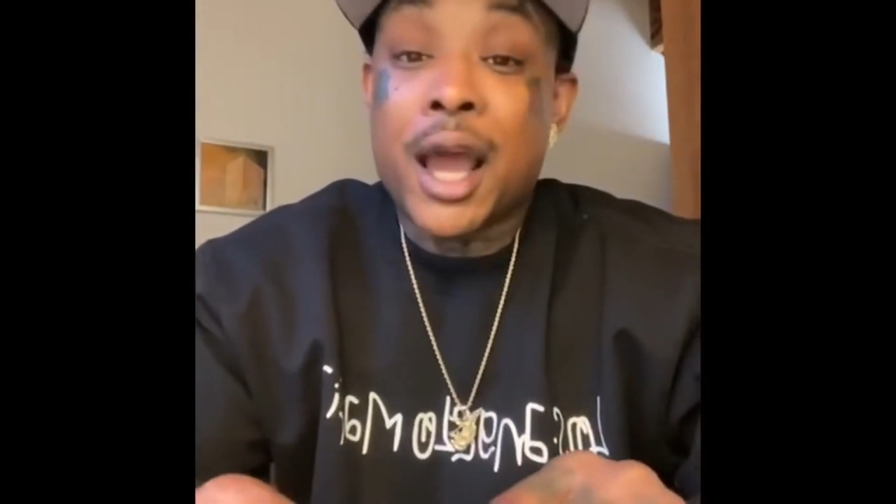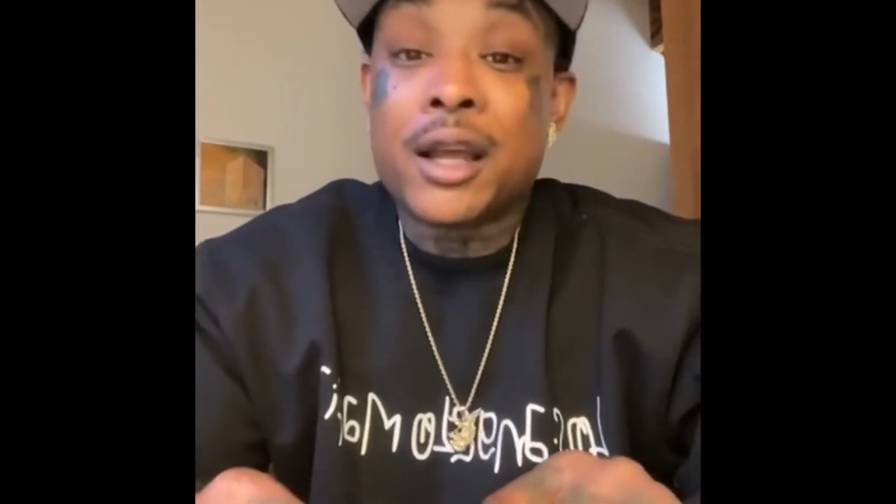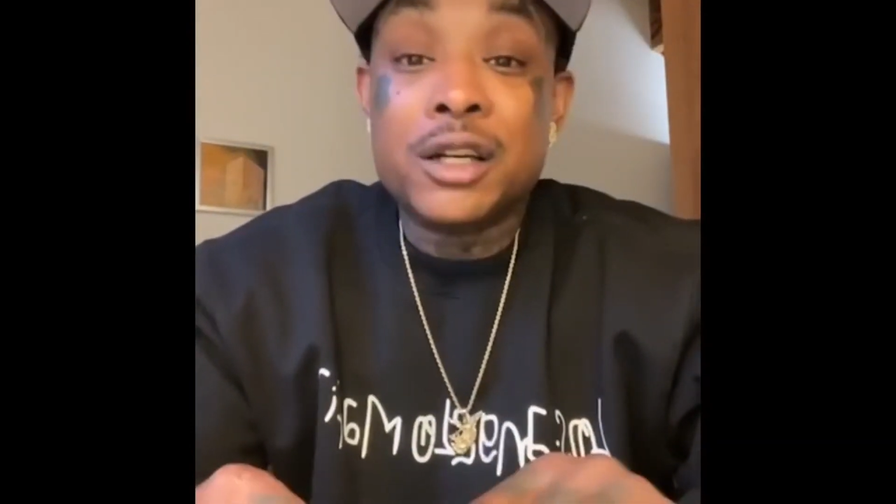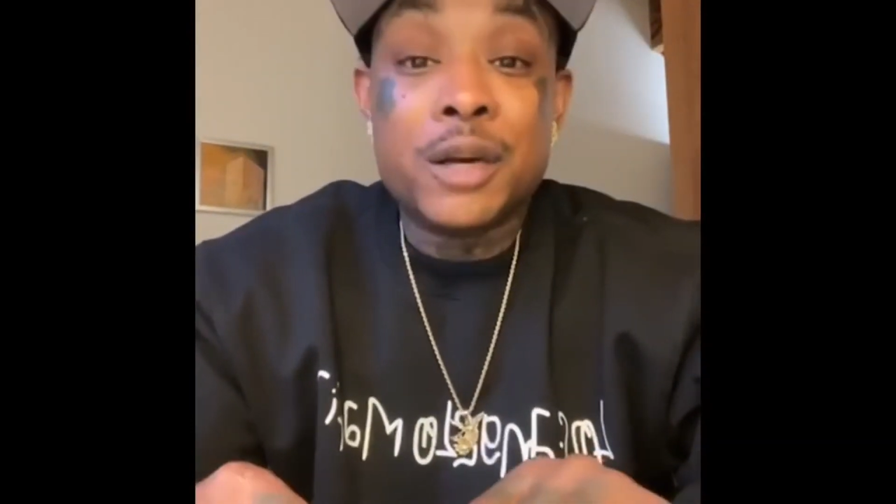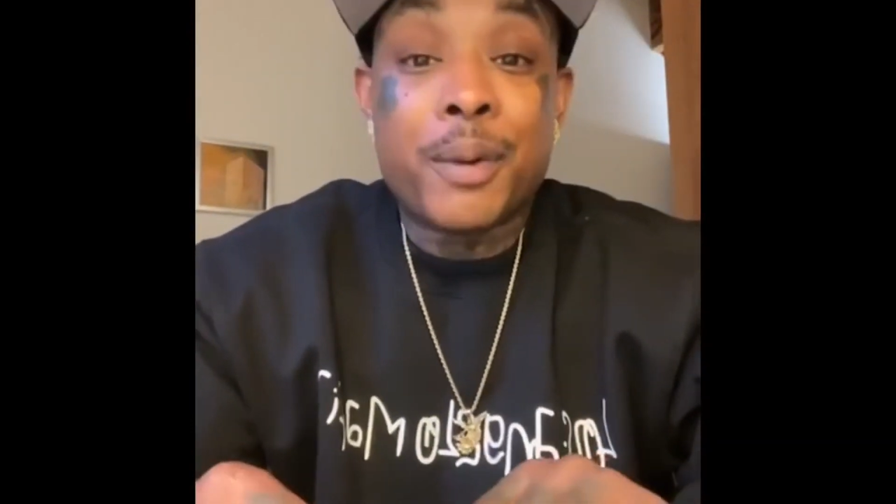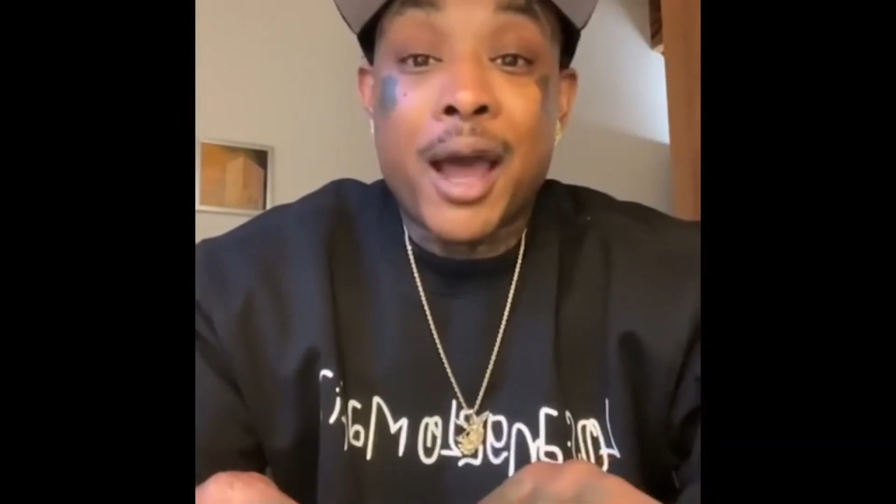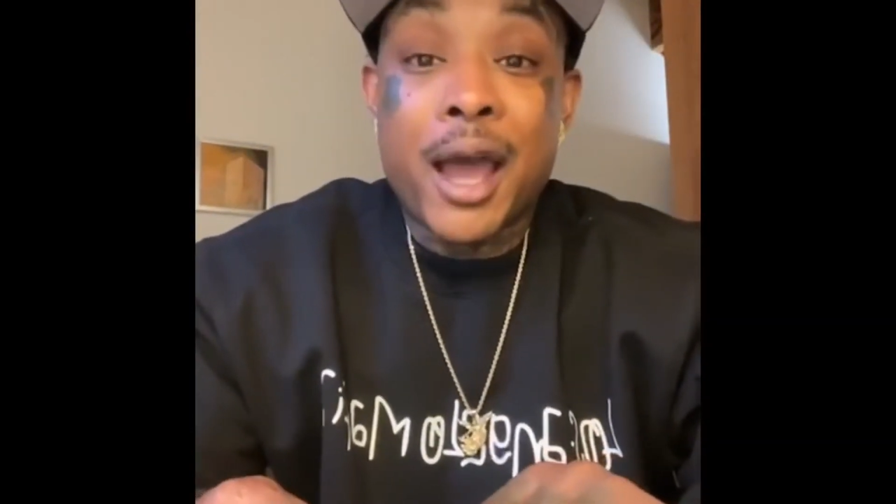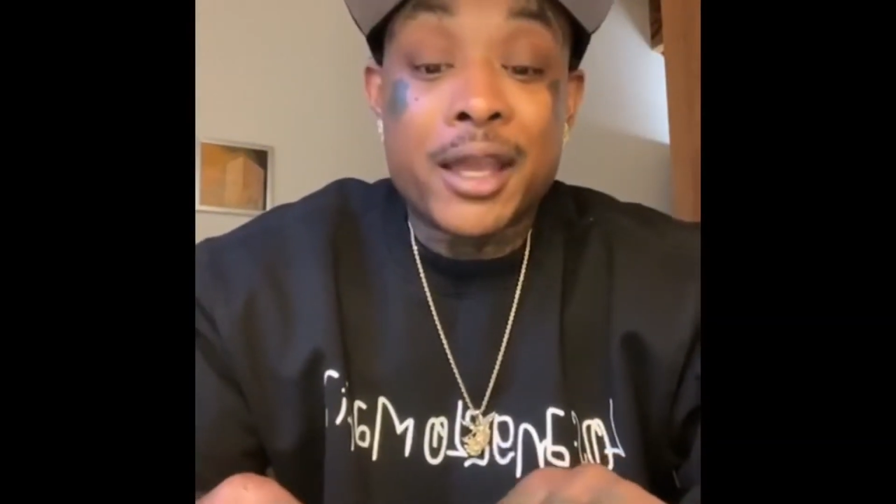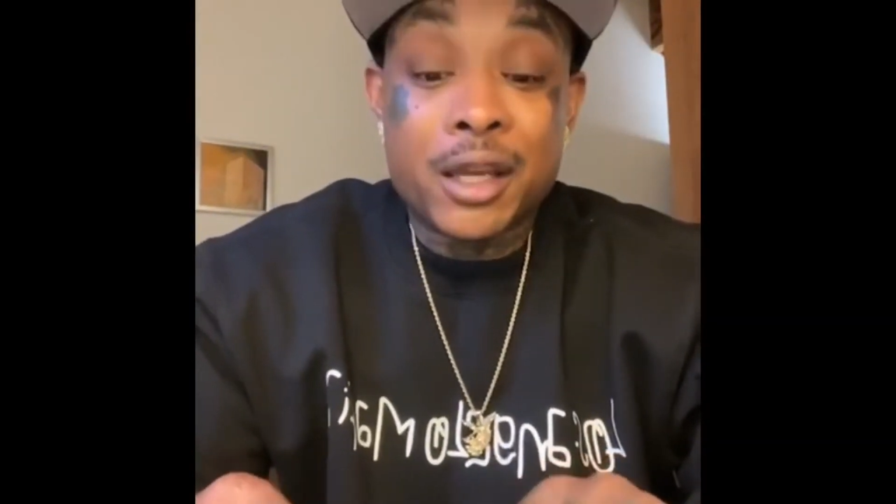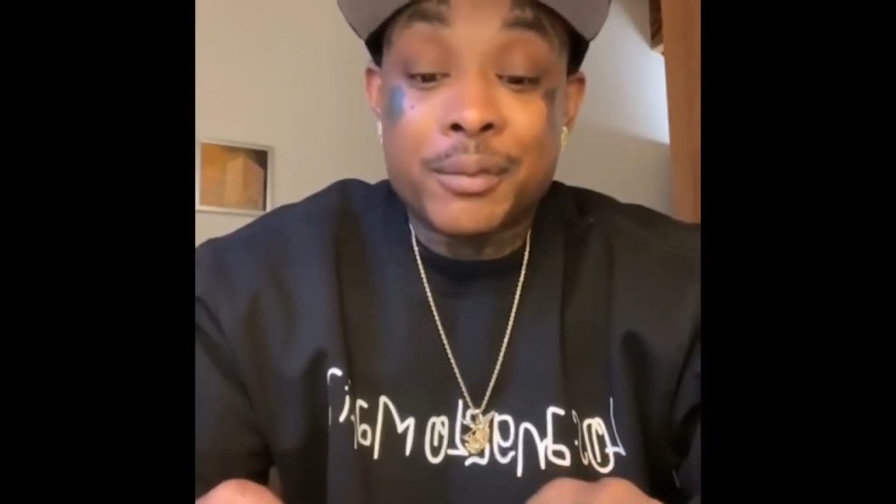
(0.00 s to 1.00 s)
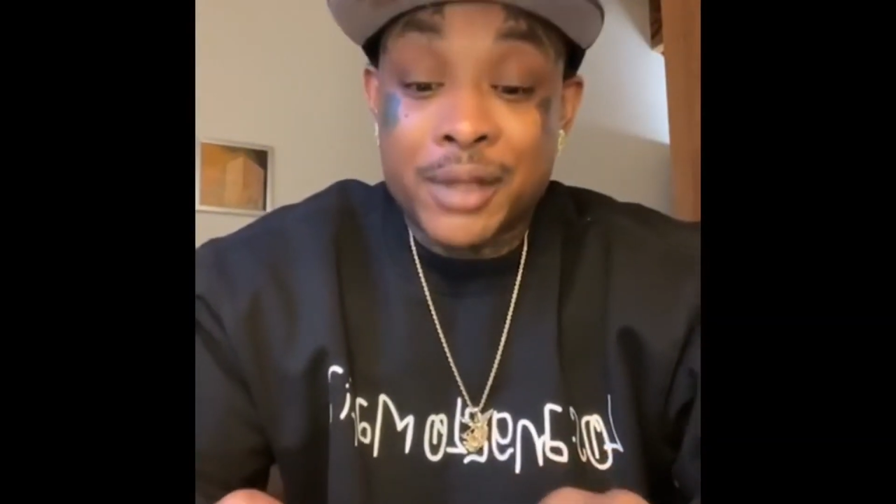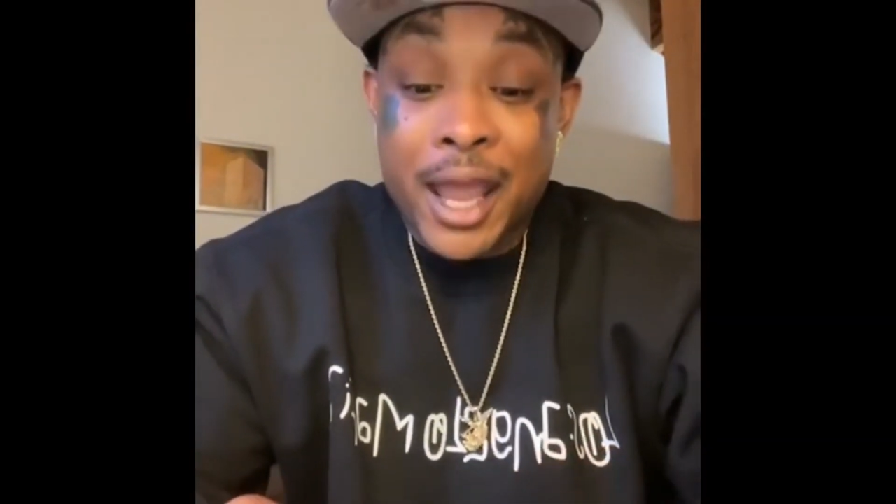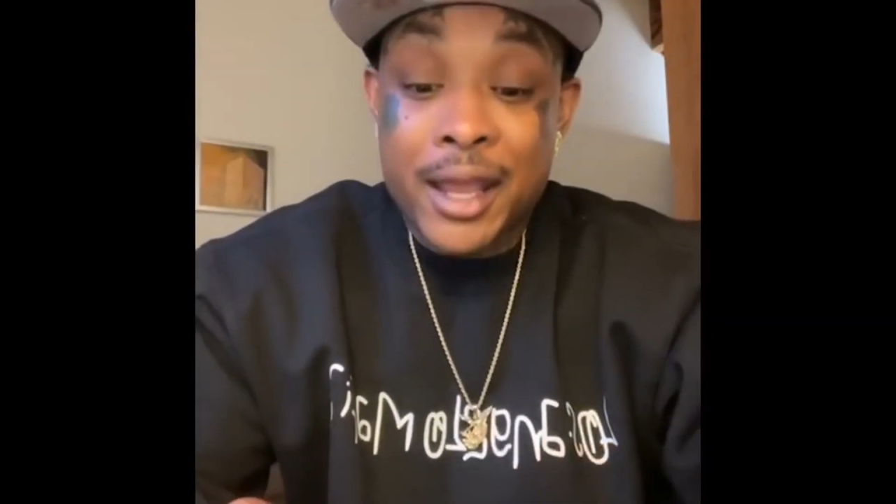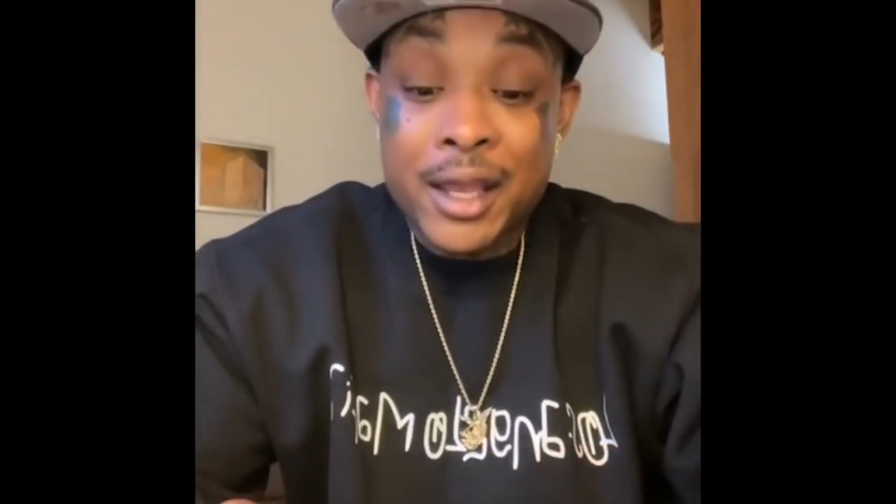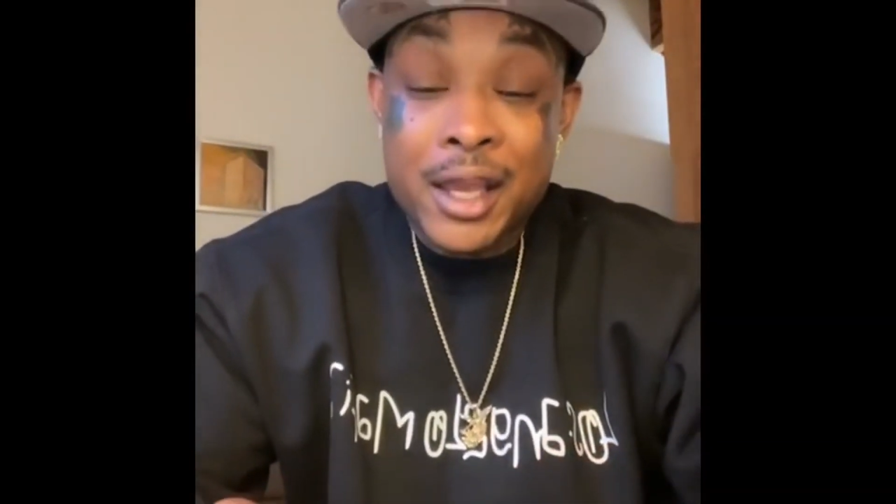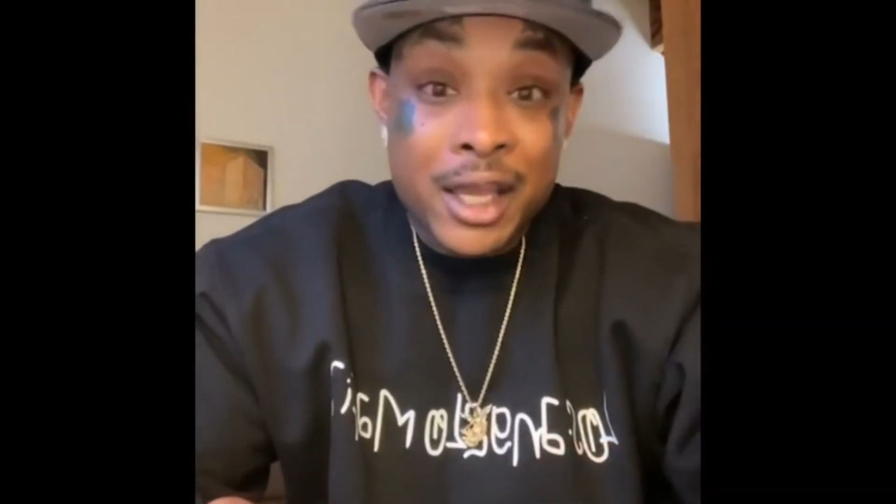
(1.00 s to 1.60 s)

got a hood behind him that